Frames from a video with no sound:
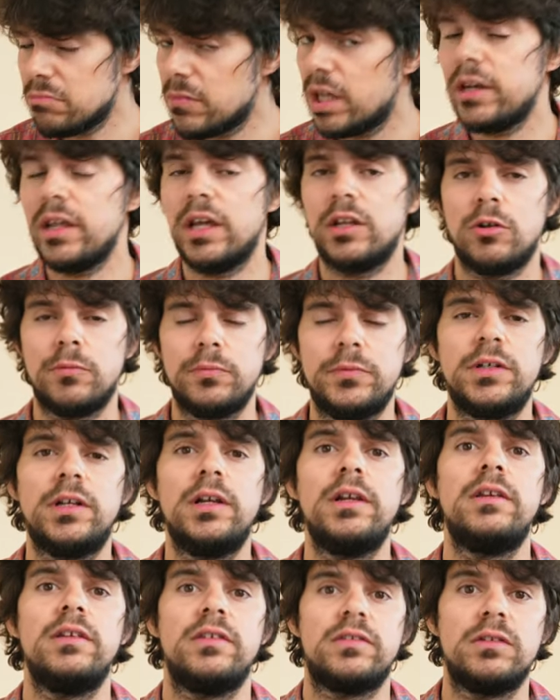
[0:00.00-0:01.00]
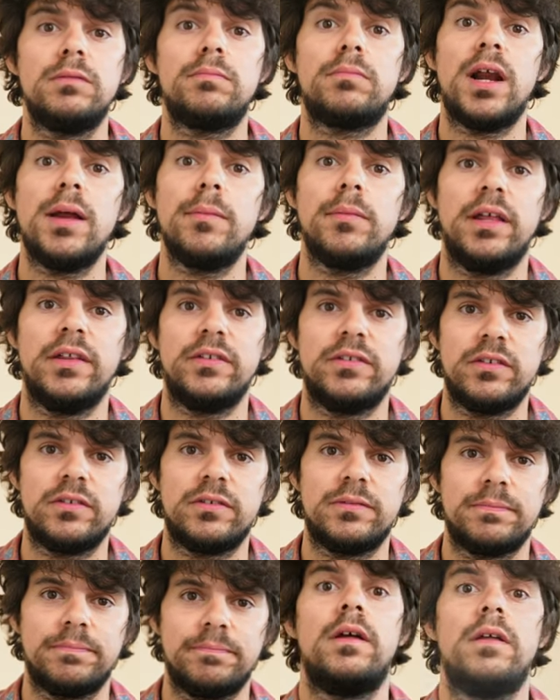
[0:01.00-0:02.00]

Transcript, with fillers: and yet optically decent prime lenses.